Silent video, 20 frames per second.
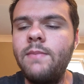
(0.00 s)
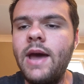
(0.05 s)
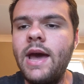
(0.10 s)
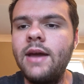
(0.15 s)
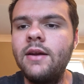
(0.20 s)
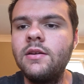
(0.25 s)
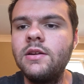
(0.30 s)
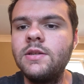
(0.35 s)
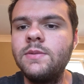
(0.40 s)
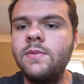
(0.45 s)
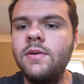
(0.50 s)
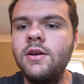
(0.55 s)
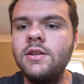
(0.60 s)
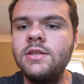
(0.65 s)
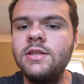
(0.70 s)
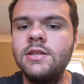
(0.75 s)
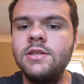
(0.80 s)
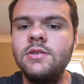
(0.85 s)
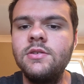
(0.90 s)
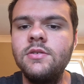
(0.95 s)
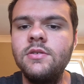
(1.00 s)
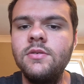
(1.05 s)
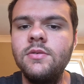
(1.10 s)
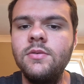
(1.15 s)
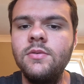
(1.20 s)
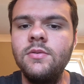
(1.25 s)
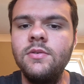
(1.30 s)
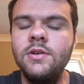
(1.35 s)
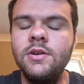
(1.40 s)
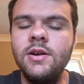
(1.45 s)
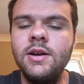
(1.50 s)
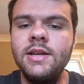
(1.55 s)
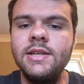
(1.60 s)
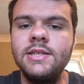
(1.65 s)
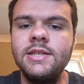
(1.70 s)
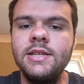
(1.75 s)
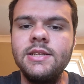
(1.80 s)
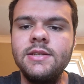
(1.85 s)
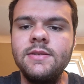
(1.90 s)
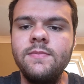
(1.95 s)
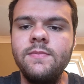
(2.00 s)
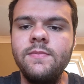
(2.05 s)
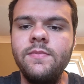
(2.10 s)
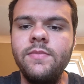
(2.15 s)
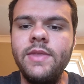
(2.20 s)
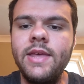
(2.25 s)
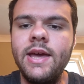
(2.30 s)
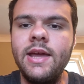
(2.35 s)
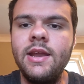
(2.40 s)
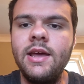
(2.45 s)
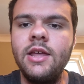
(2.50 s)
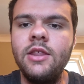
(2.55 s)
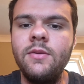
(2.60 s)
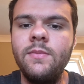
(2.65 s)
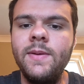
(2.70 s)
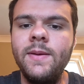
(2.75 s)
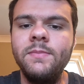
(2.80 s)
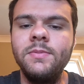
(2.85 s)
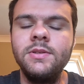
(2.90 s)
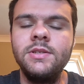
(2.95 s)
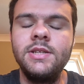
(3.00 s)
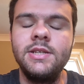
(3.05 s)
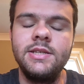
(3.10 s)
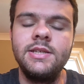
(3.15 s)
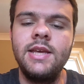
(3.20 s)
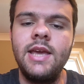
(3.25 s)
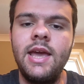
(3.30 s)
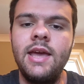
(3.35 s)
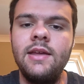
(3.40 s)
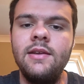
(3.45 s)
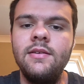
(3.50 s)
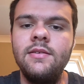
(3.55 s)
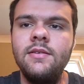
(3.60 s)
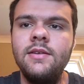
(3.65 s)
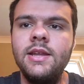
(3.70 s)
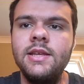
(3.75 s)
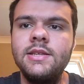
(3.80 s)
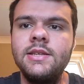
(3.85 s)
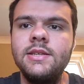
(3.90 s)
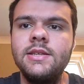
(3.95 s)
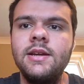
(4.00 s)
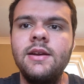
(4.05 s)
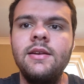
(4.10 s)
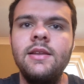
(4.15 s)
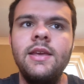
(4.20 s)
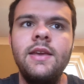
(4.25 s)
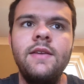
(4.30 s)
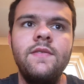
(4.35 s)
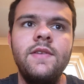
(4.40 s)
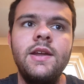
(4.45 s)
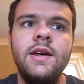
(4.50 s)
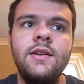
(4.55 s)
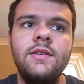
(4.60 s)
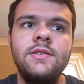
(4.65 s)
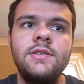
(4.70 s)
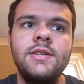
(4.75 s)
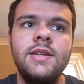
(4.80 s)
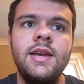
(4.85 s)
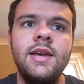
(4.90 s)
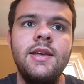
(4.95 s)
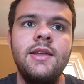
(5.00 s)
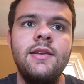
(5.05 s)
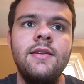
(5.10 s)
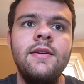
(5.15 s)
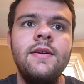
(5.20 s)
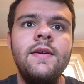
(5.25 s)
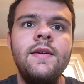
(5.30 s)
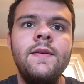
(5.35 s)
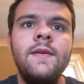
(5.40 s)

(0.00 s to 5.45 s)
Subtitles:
bad responses to criticism that other people just can't necessarily even understand.